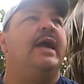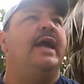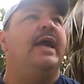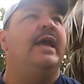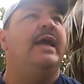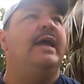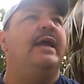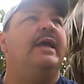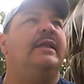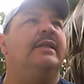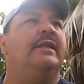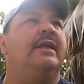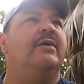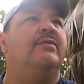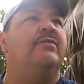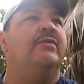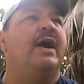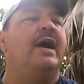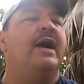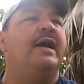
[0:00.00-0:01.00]
And
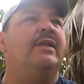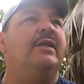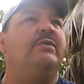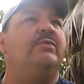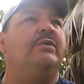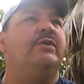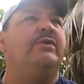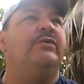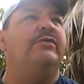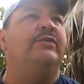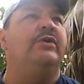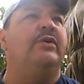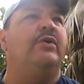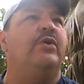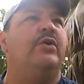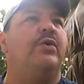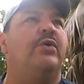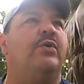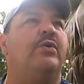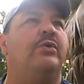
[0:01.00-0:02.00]
Ryan was
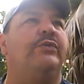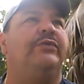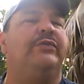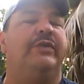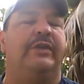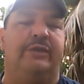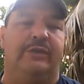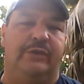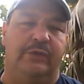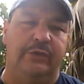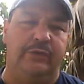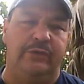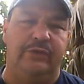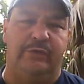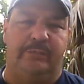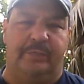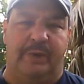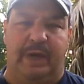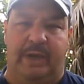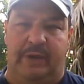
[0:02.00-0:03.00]
so
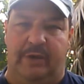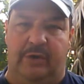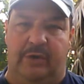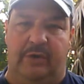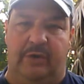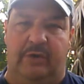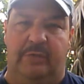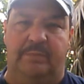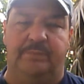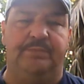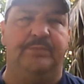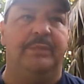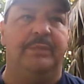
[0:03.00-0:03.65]
seduced by her